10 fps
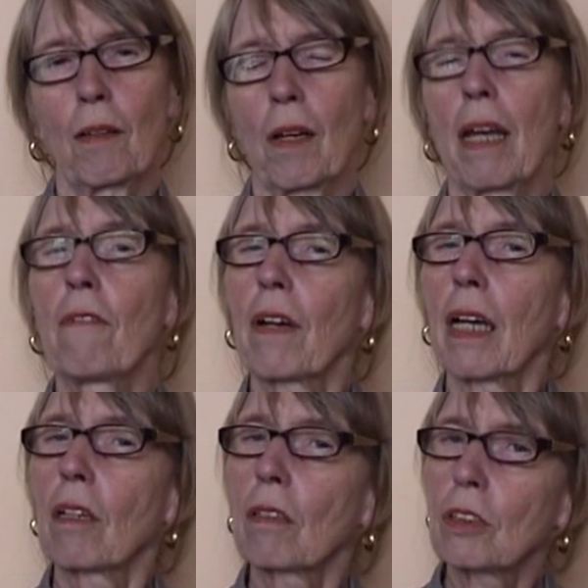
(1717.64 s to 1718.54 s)

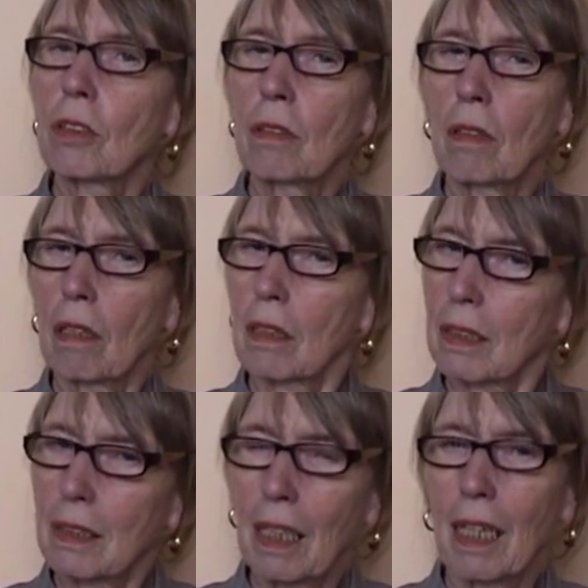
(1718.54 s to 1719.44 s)
And also
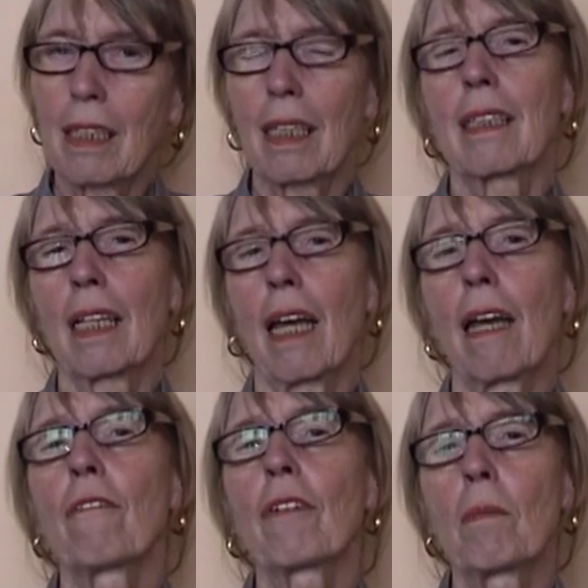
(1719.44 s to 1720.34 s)
understand that
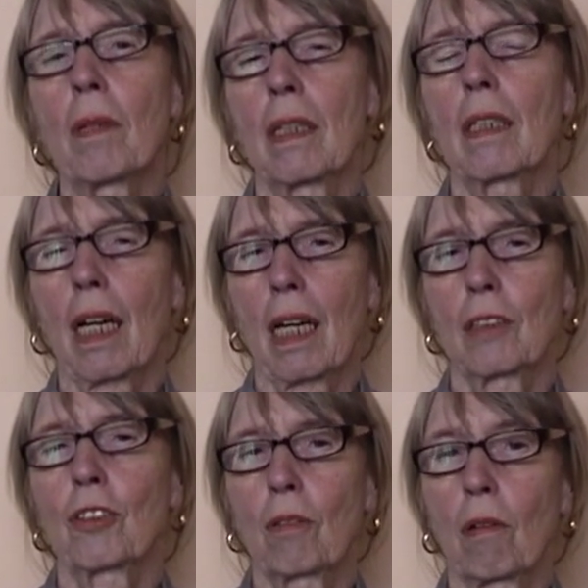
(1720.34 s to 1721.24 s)
everybody
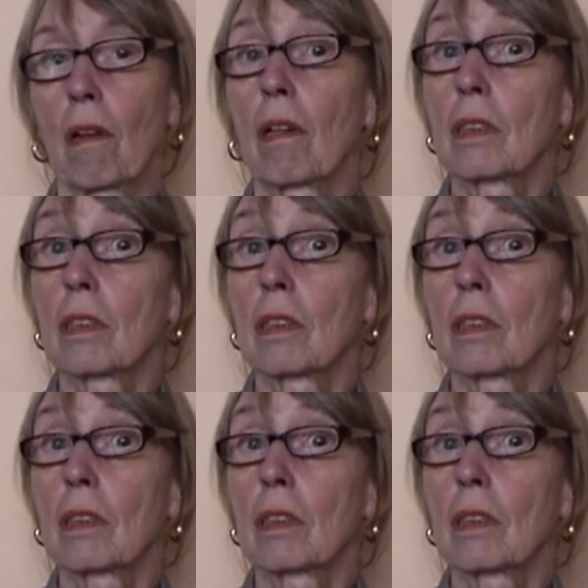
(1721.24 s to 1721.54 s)
has to learn